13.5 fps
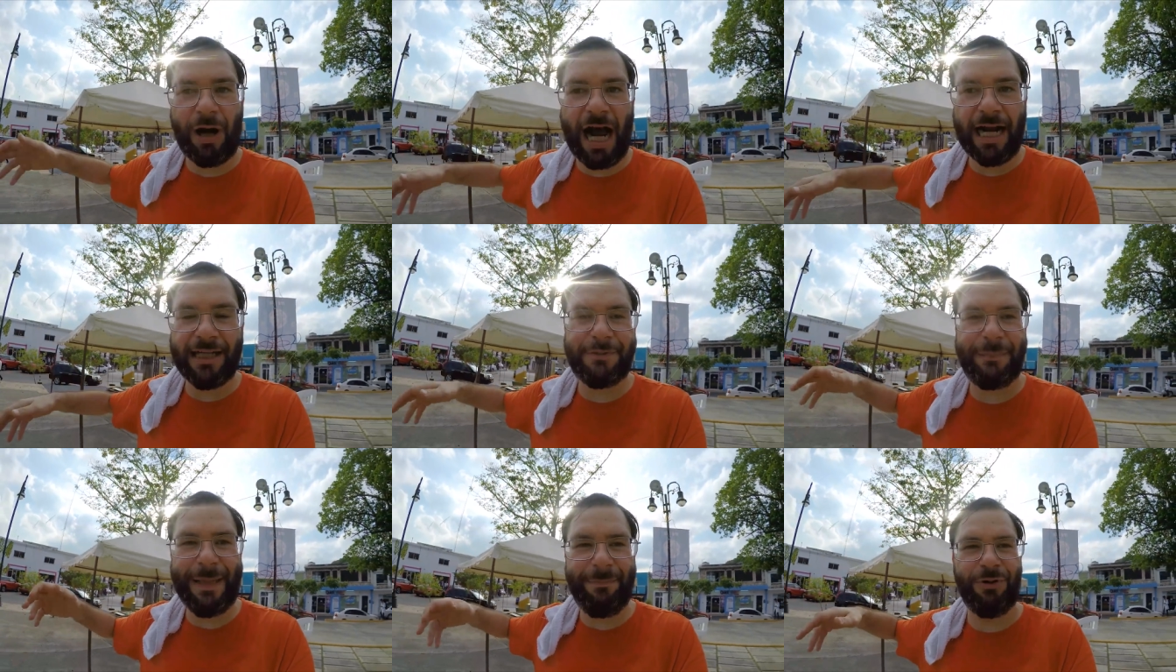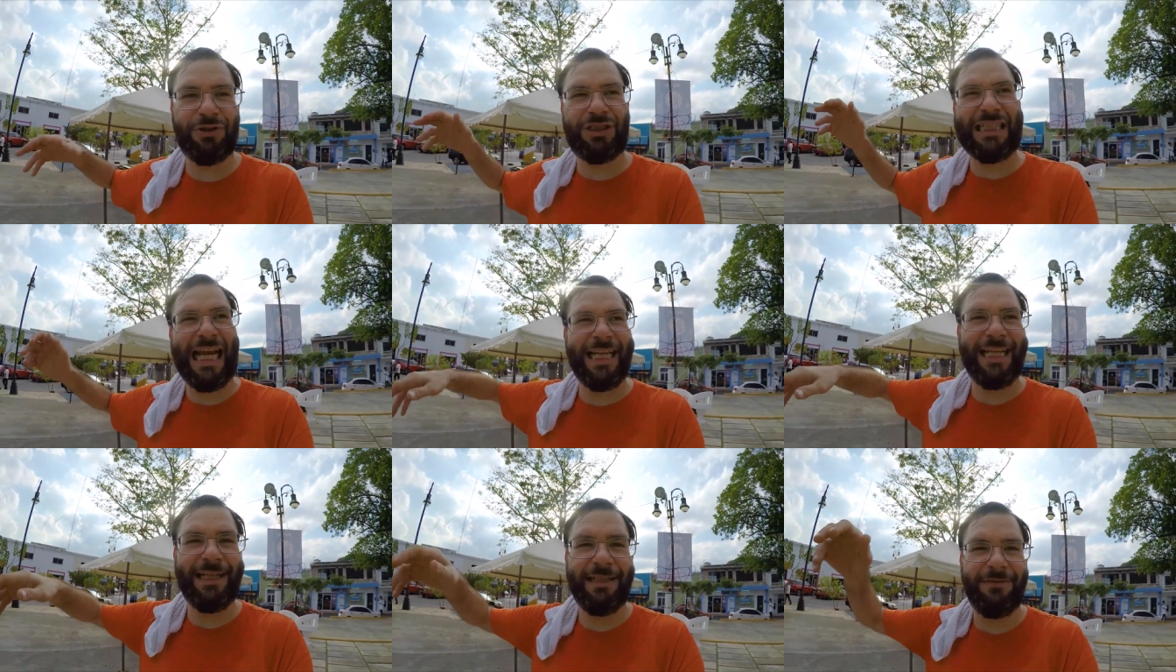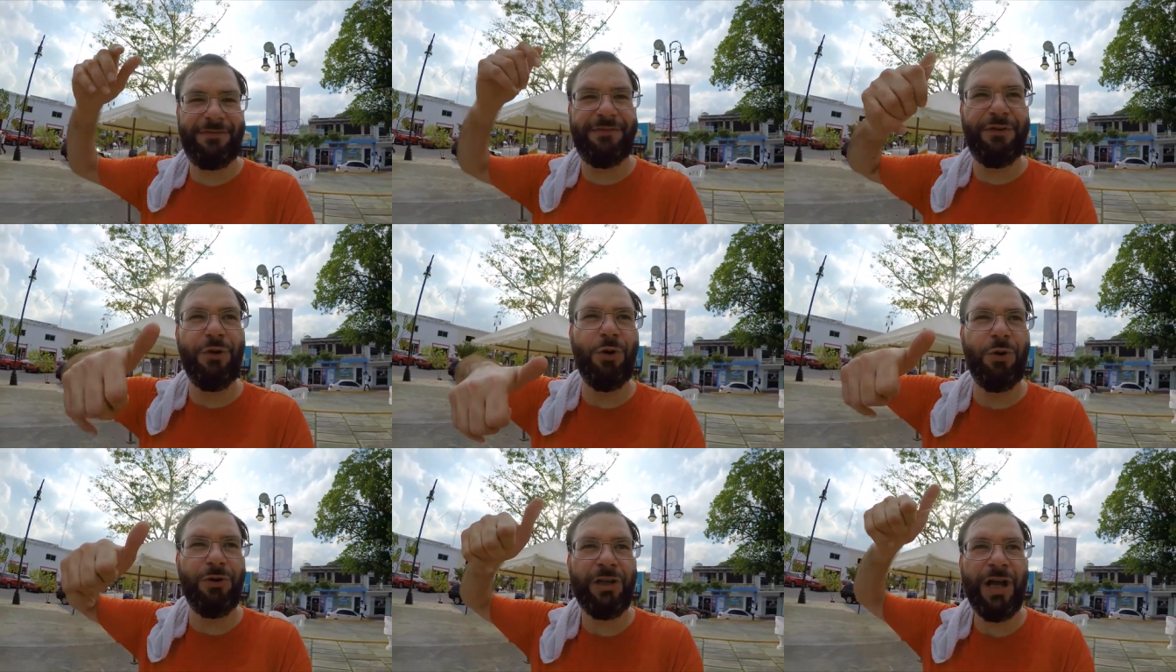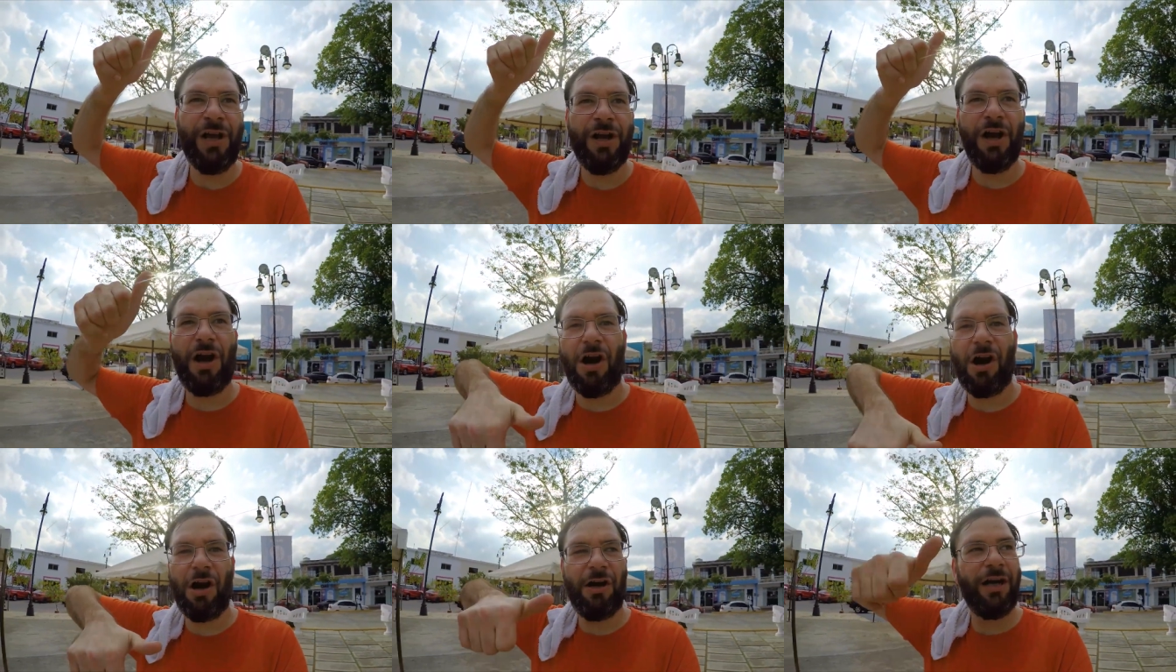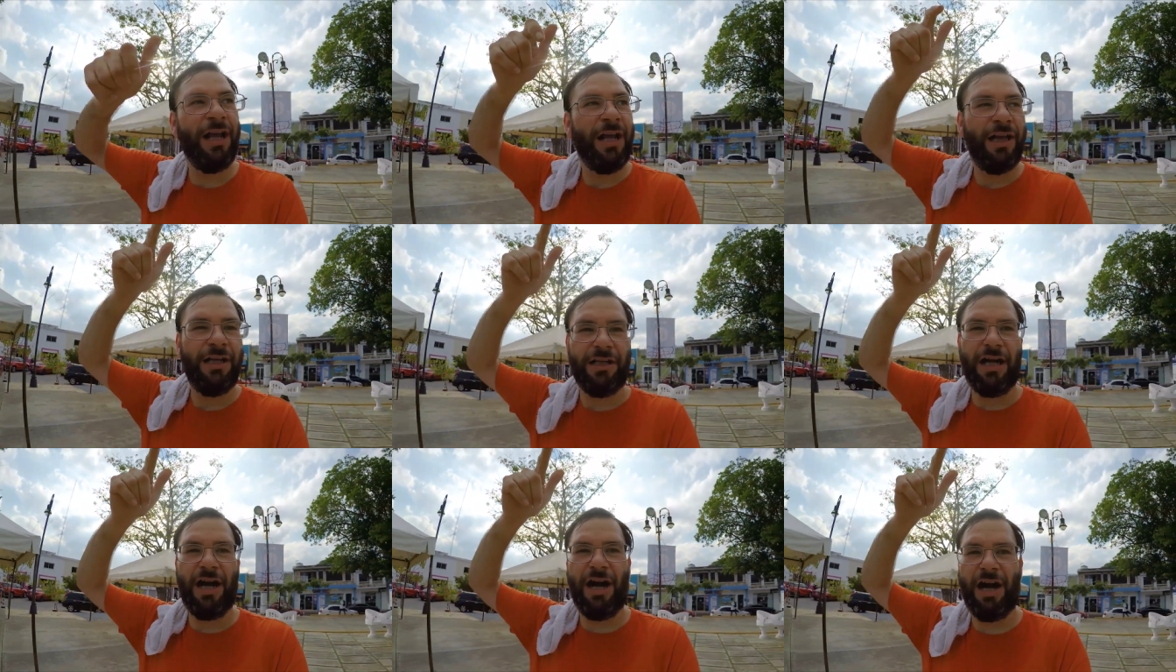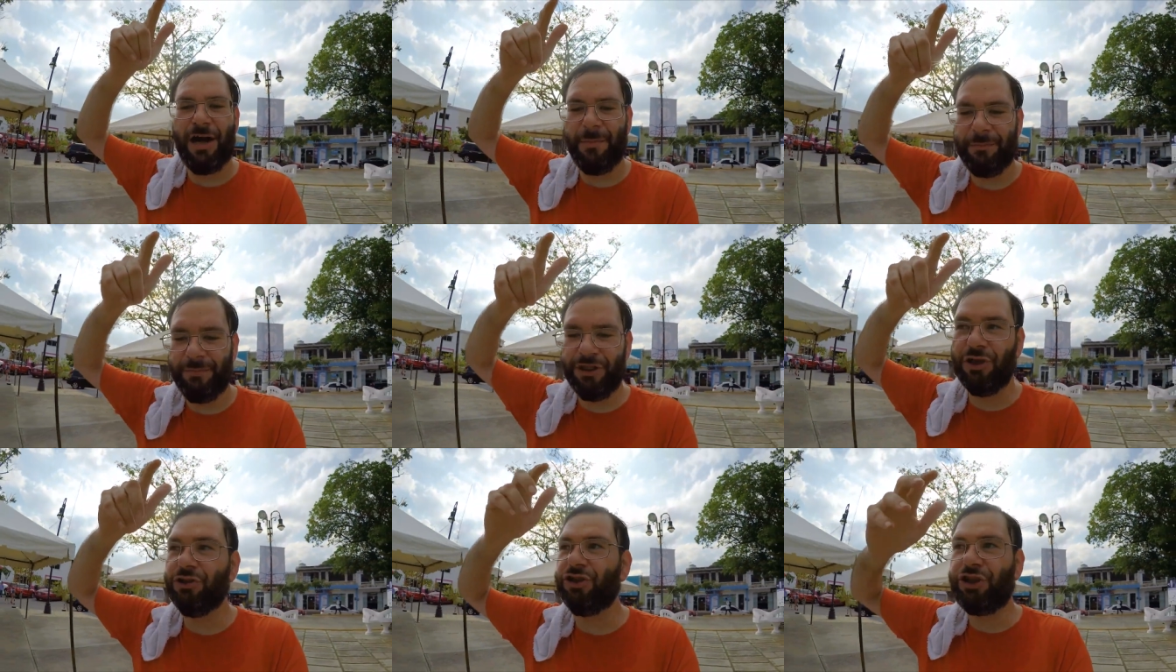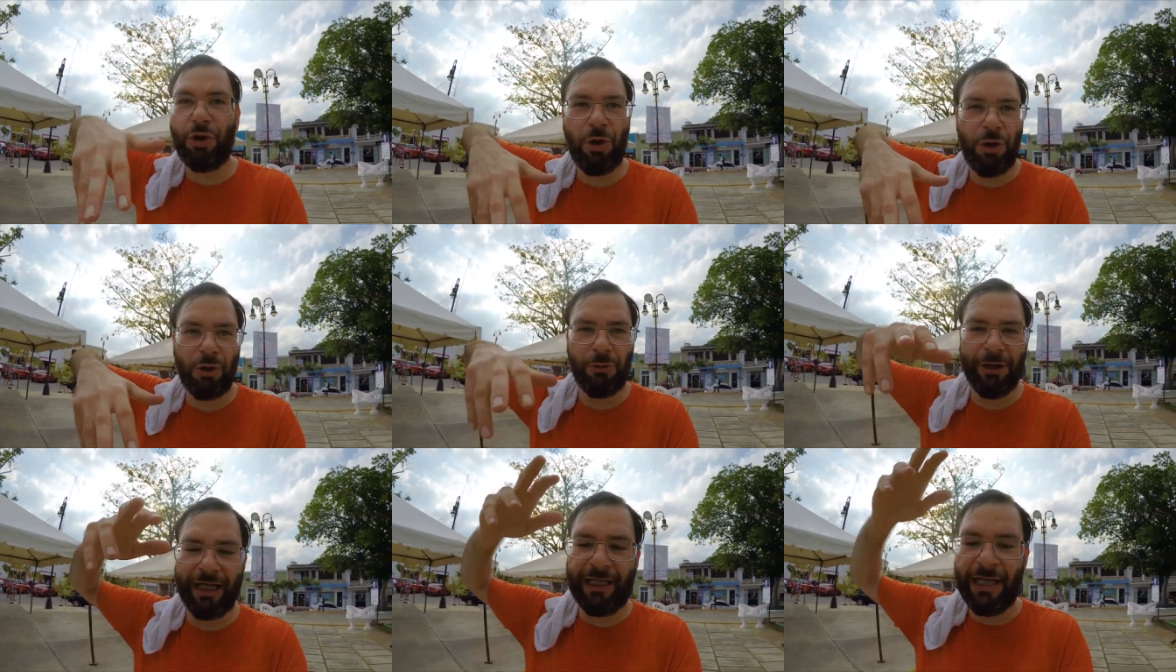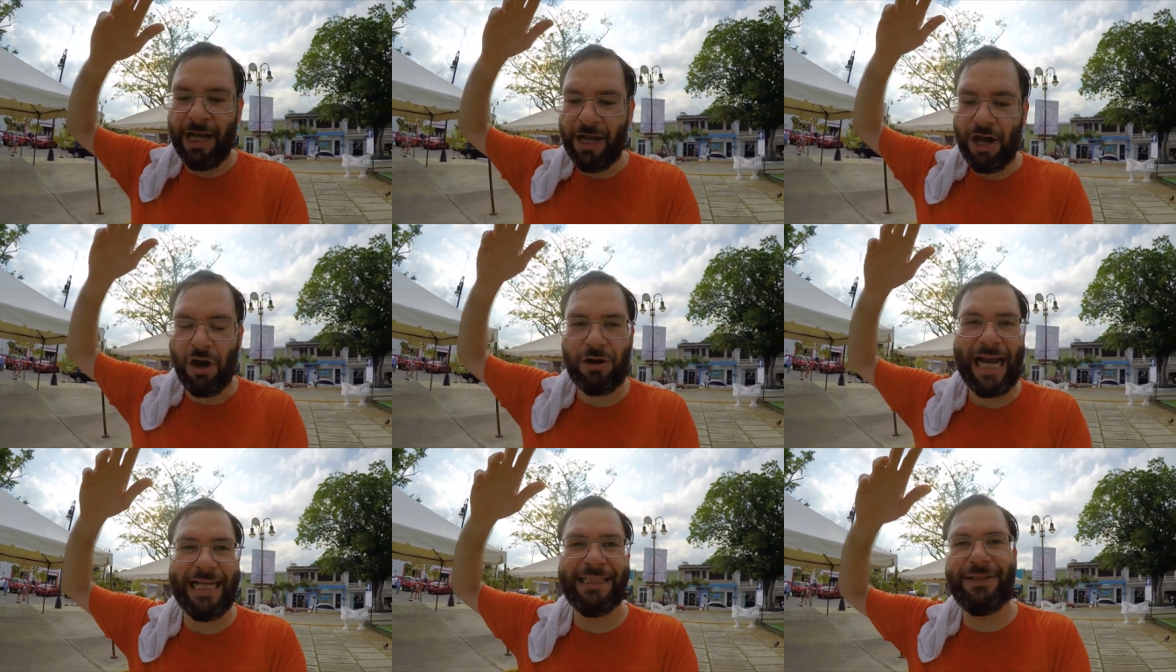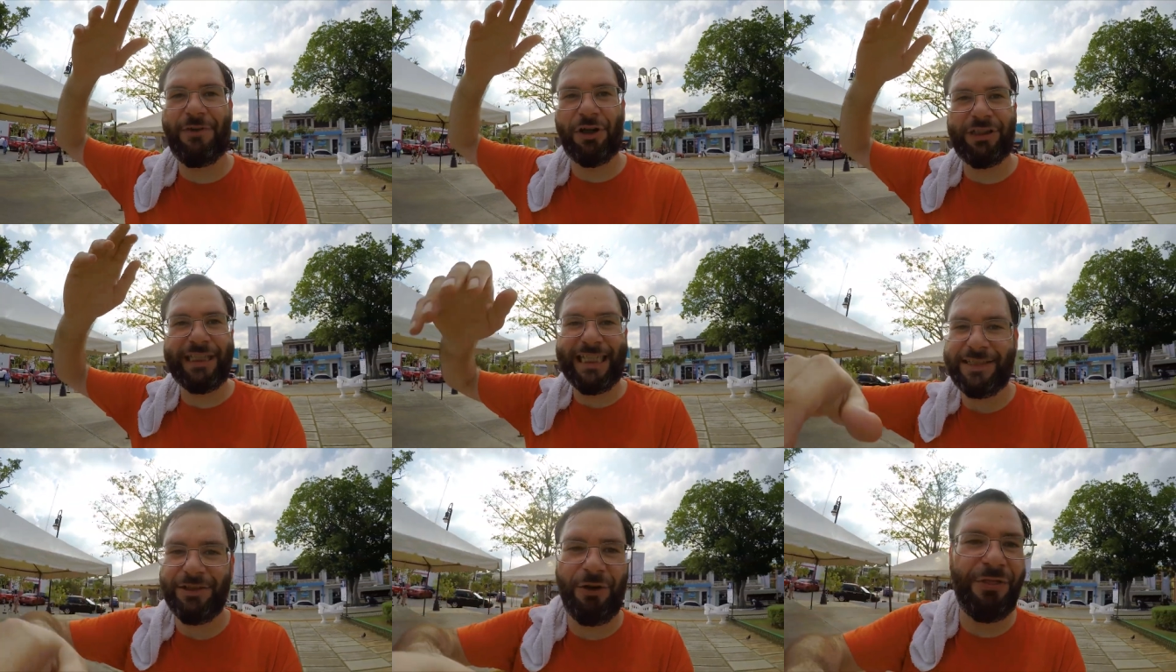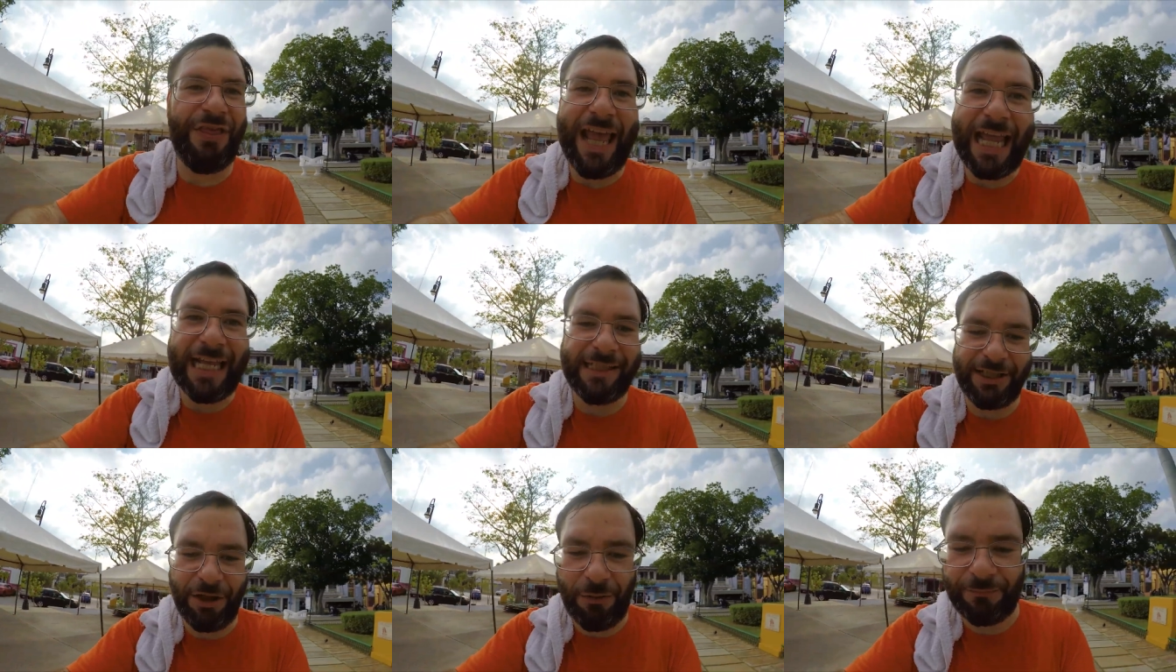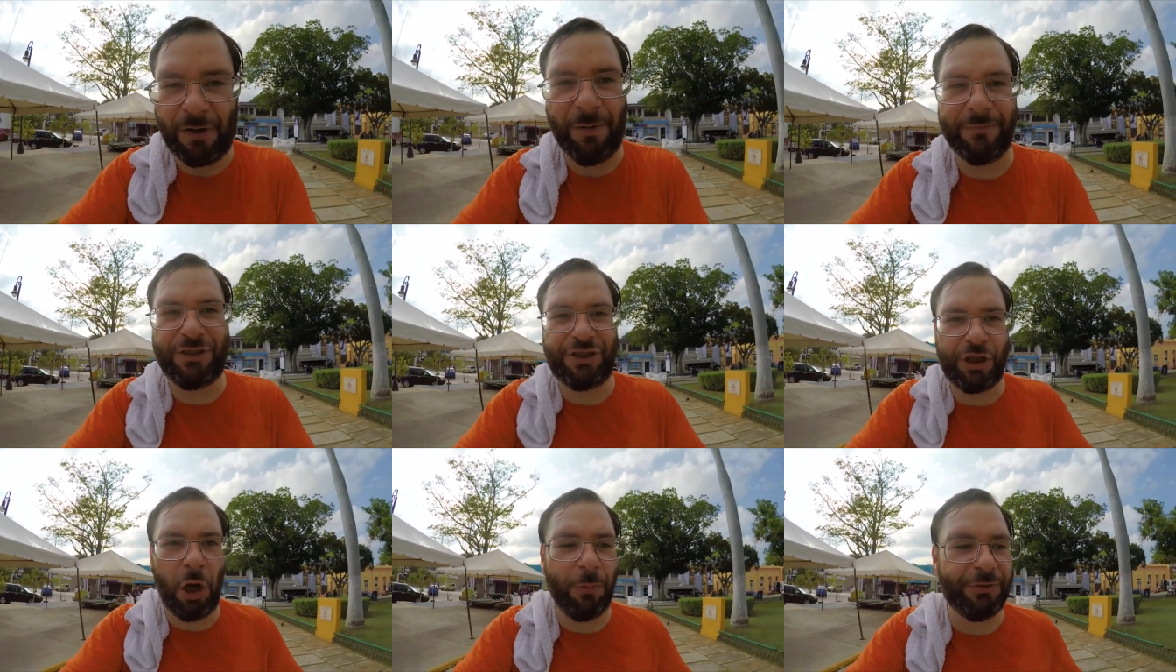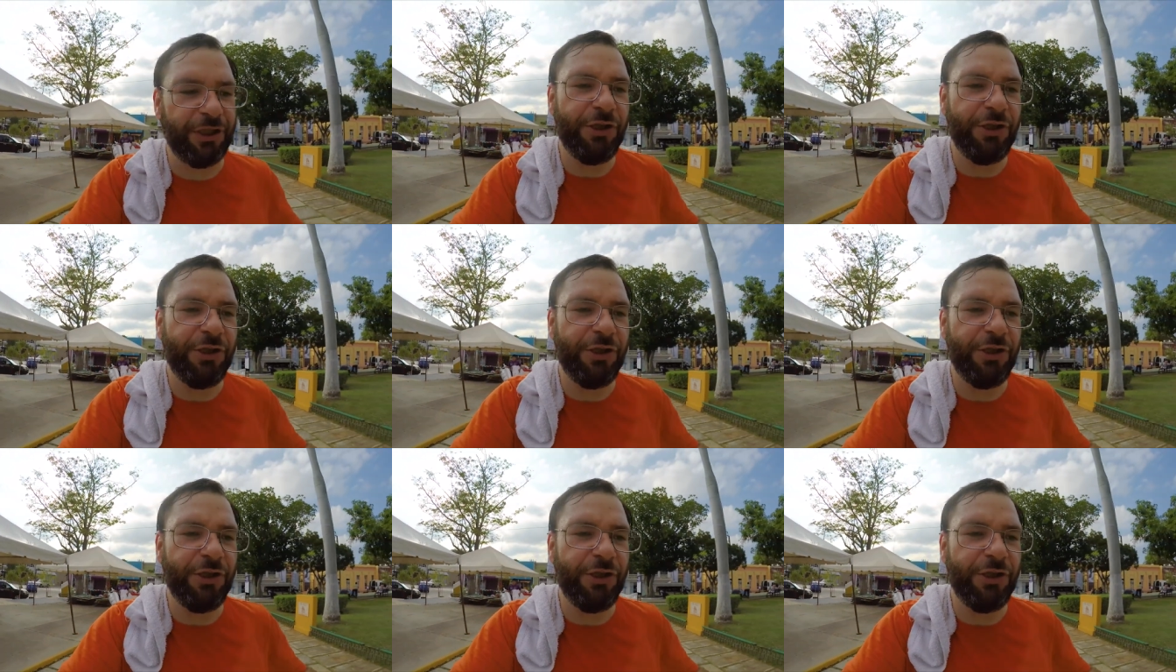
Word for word: products, people selling food, art, um, you know, jewelry, all kinds of artisanal things, you know, from soaps.